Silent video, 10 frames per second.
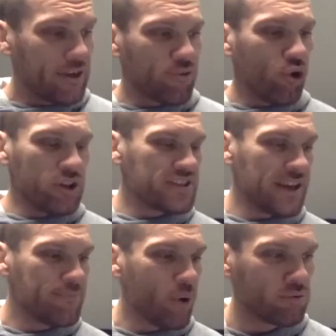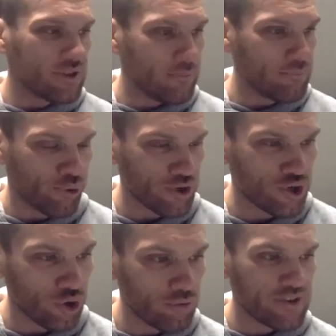we're all in the same boat. I'm pretty
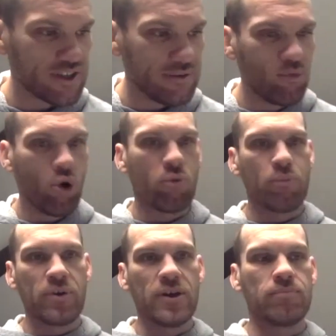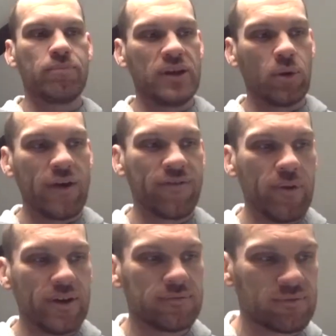sure you're missing it more, being away from
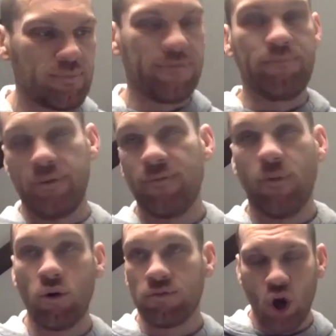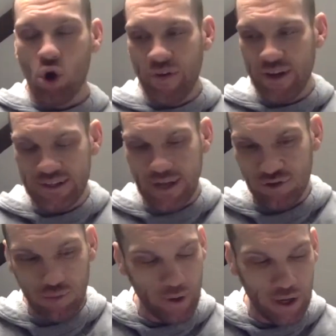it before COVID,
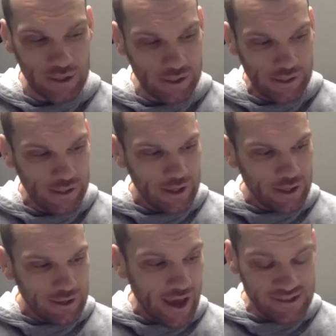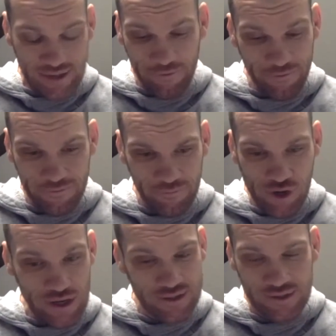etc. But yeah, it's tough.
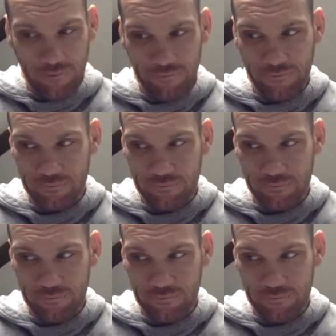Really is tough.